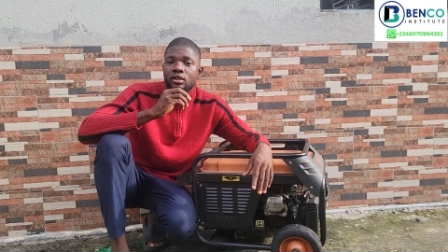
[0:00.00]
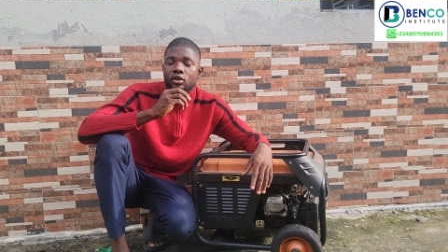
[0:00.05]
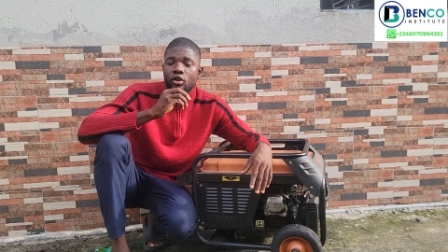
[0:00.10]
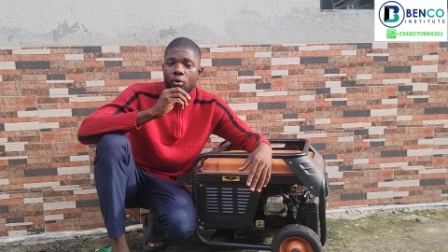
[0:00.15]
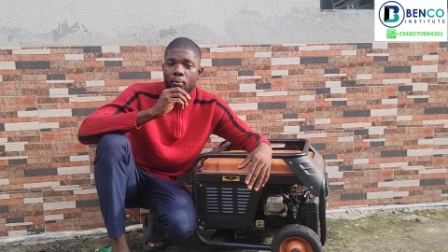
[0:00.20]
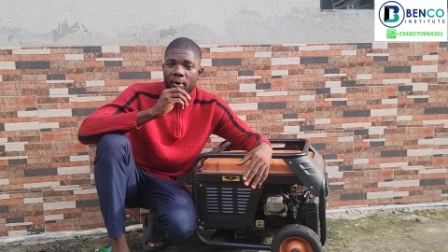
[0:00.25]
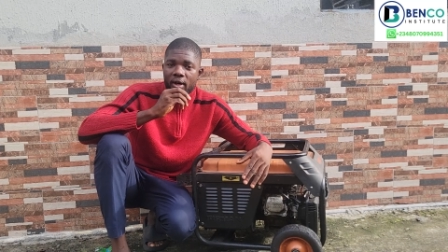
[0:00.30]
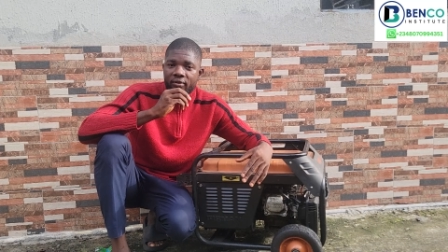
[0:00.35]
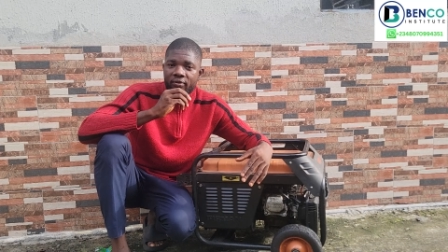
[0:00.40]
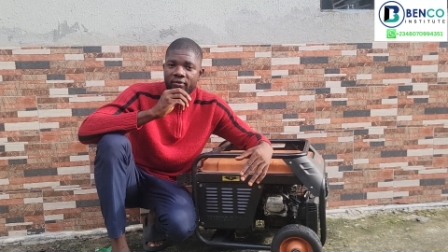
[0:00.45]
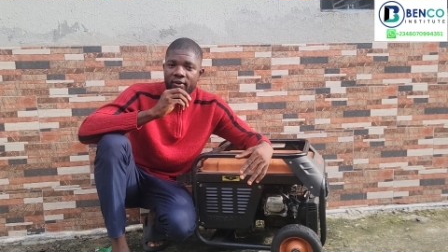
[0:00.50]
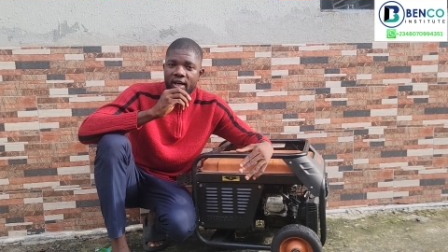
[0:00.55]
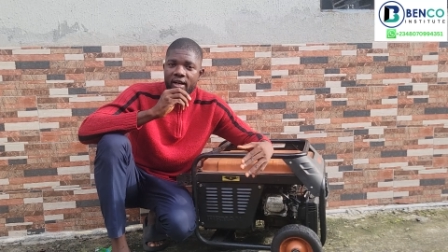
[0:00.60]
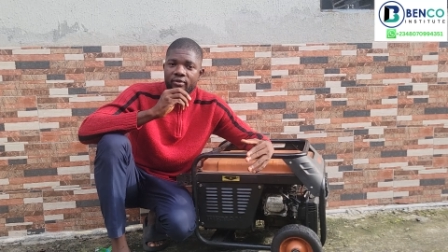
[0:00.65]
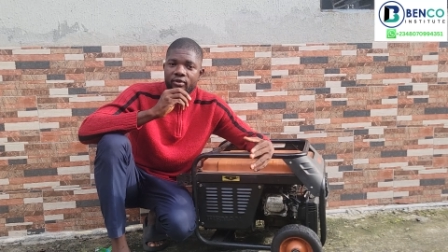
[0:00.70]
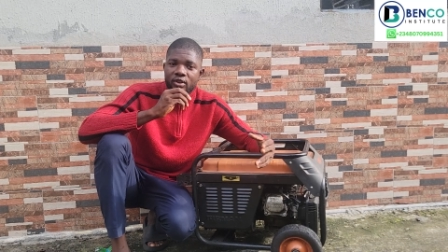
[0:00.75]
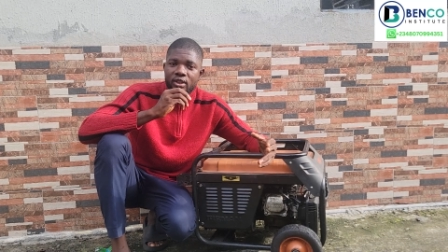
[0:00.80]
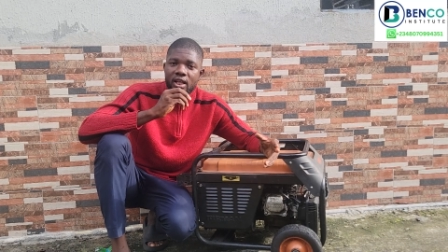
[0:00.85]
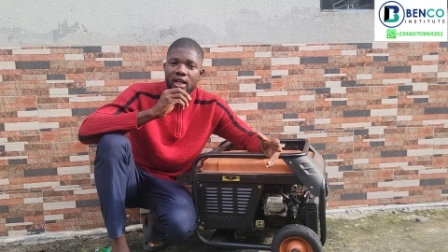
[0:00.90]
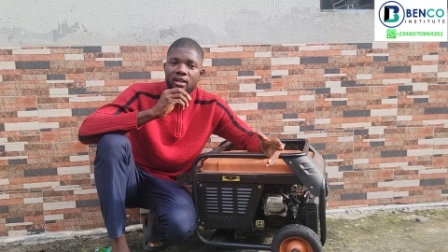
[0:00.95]
Number
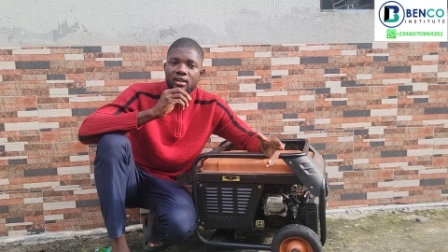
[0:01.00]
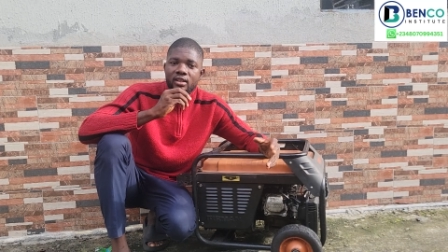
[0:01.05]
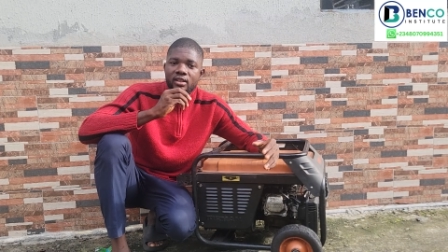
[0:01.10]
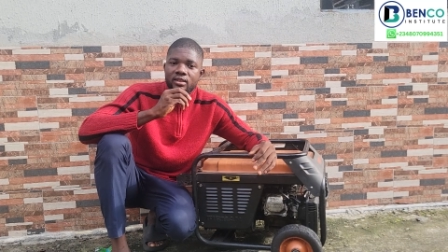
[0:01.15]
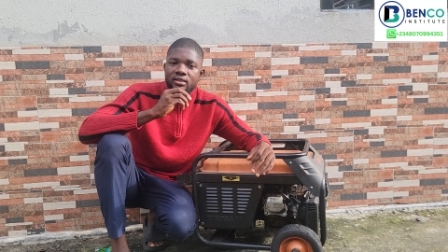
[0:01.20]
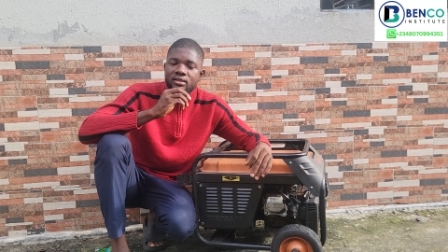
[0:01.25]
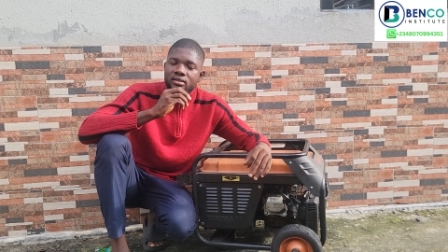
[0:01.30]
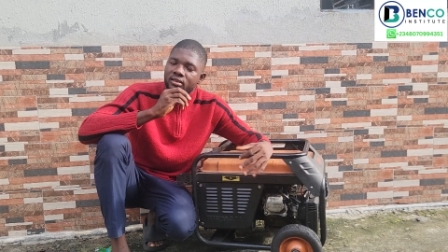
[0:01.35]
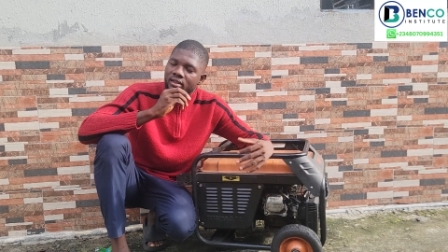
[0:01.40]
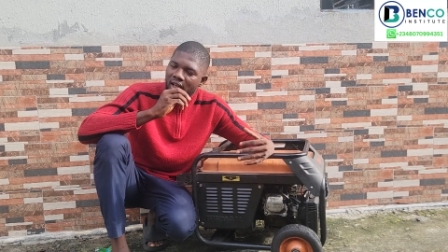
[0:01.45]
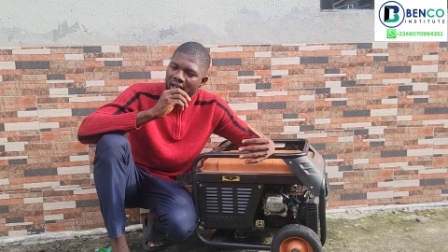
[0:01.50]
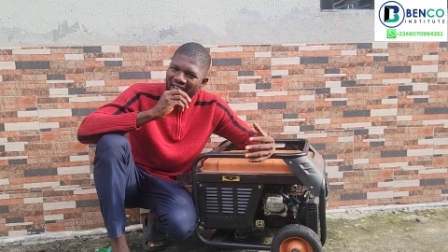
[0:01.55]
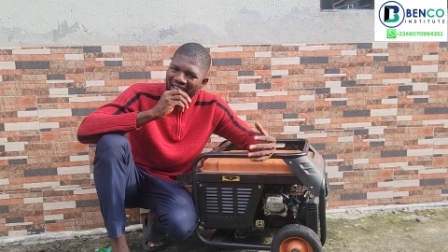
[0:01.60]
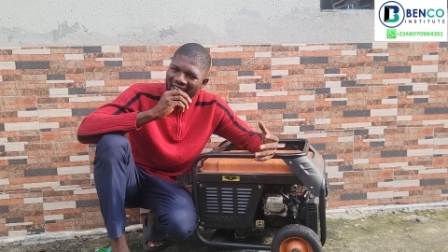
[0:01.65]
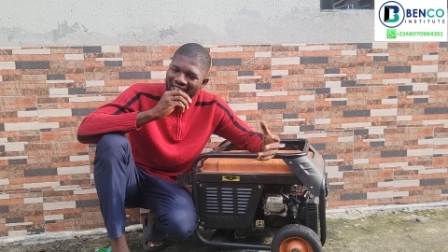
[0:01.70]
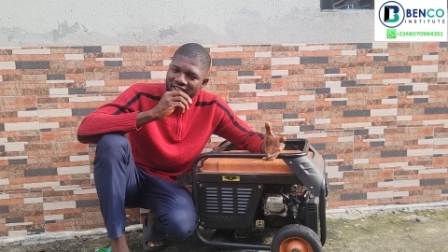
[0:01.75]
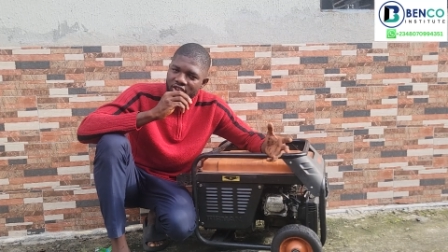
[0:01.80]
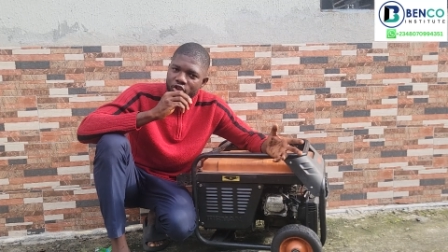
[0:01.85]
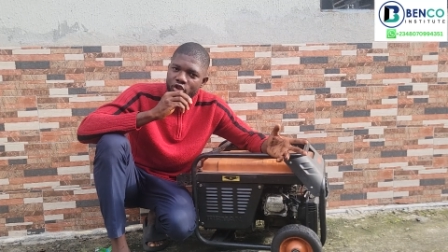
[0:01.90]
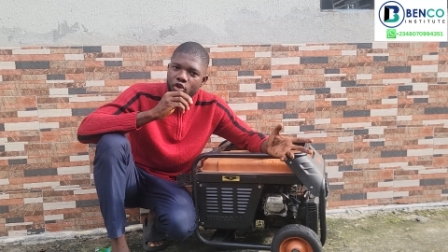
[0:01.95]
five on our list,
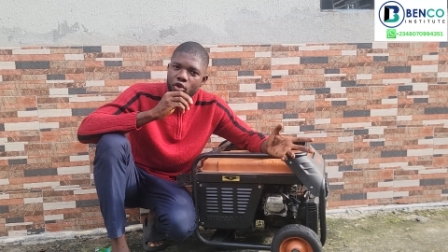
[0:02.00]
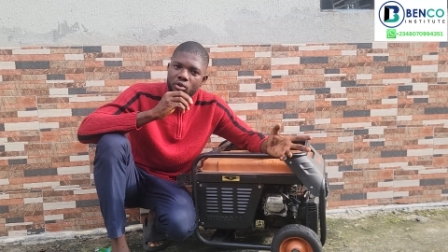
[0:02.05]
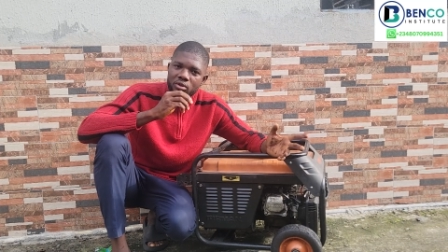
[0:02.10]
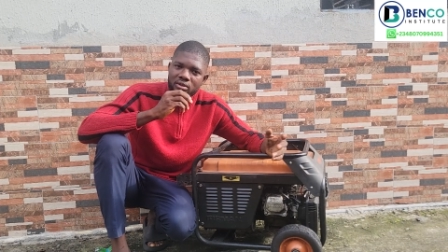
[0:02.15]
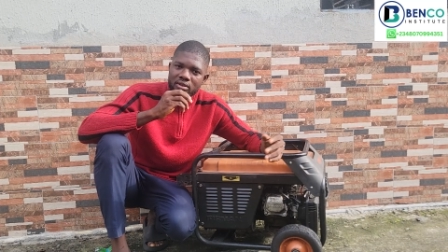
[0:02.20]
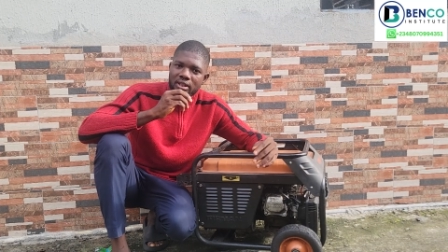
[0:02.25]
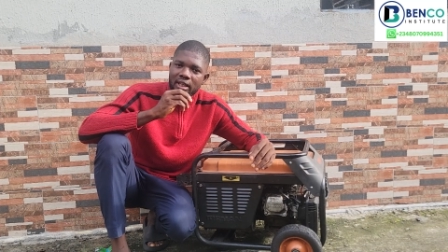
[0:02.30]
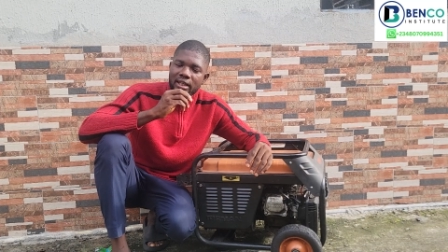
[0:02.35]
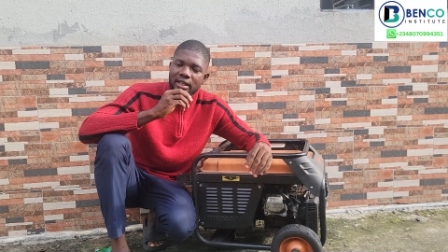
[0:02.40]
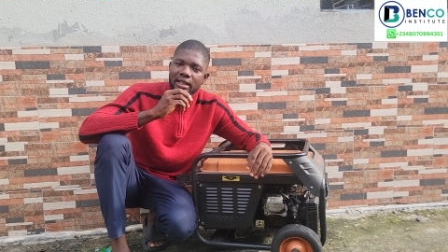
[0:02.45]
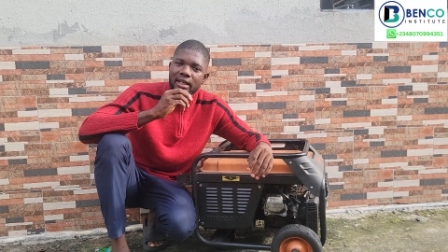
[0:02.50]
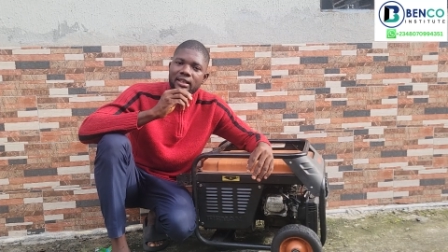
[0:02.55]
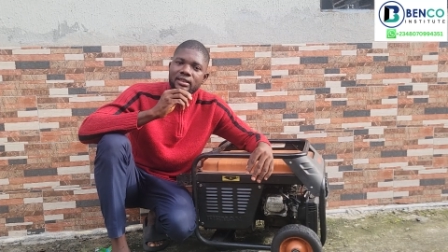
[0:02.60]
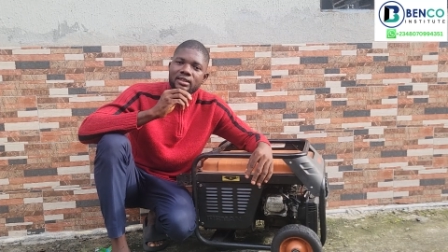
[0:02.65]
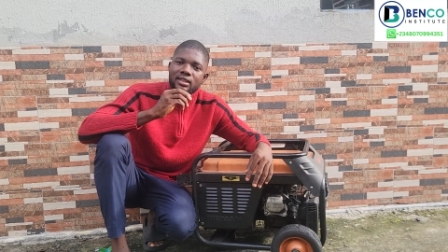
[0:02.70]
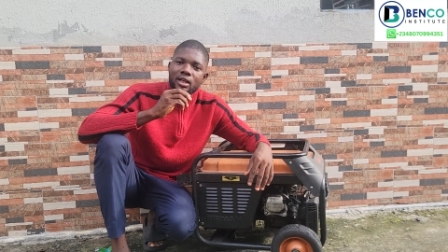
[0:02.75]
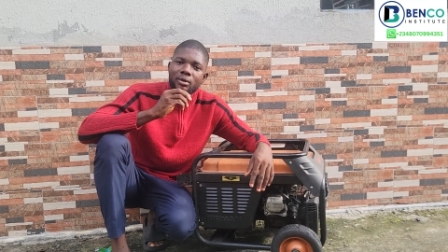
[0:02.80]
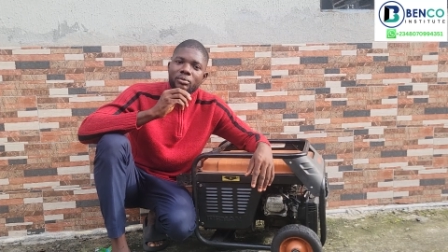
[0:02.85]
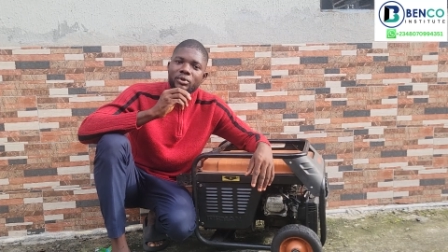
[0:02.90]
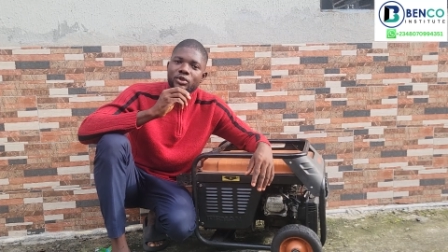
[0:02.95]
adjust that
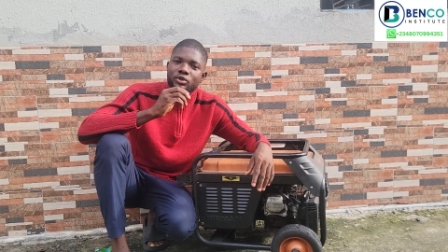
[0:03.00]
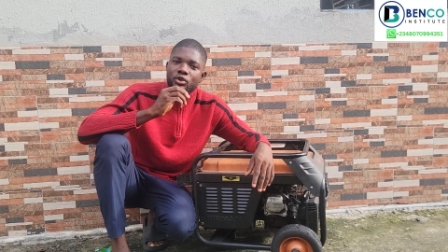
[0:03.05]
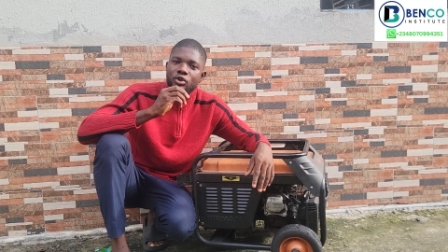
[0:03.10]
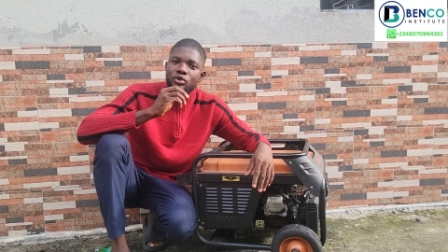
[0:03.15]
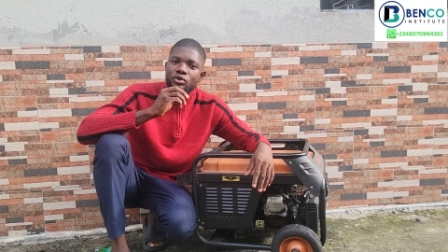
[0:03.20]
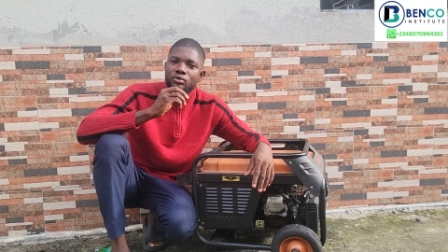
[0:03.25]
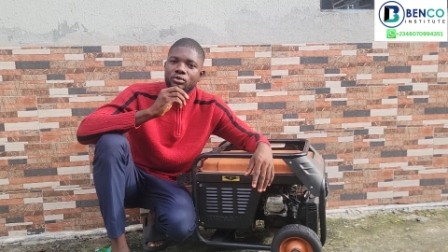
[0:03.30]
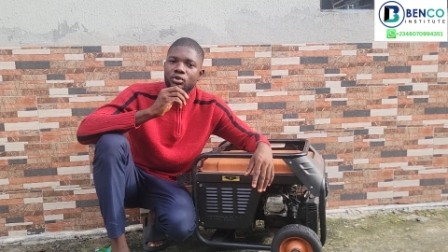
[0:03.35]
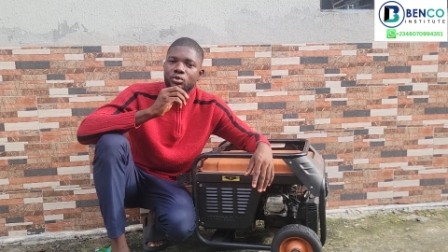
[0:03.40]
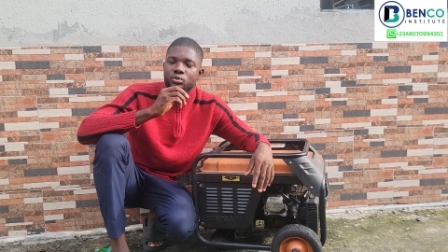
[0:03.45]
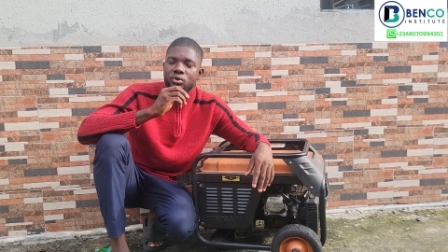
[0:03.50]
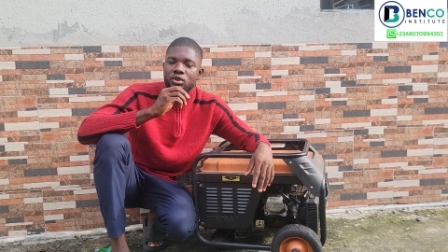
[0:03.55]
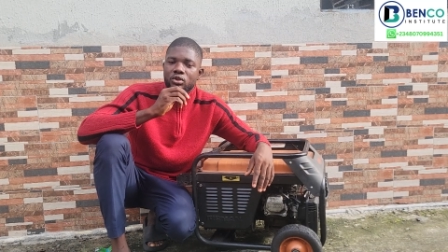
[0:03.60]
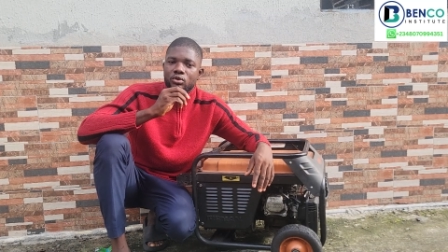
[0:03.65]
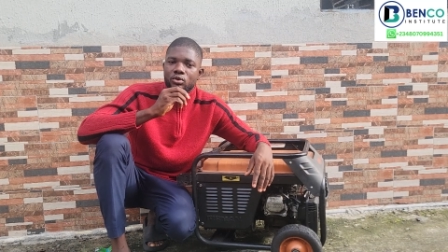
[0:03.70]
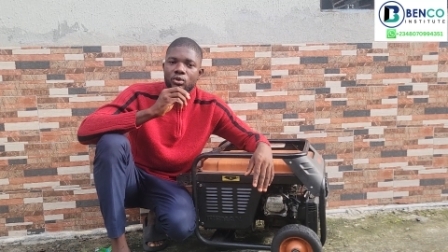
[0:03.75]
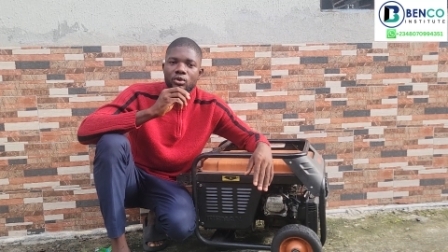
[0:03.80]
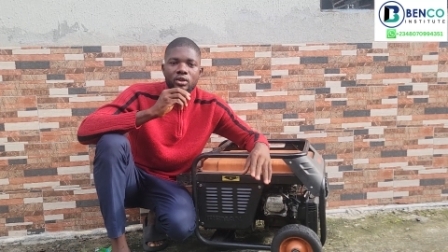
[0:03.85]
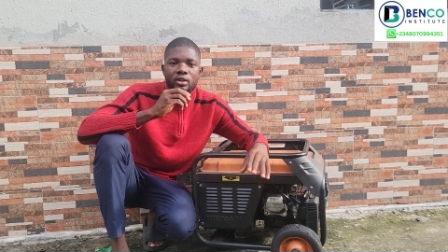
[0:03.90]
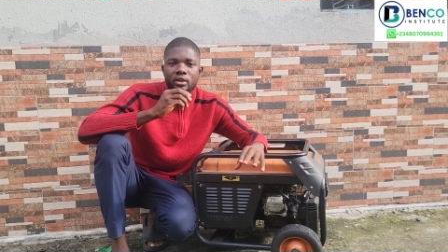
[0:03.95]
gas carburetor you switch
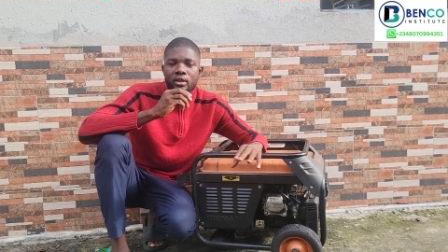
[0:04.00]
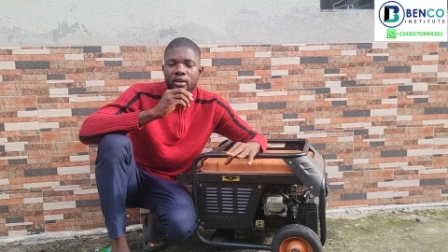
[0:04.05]
to.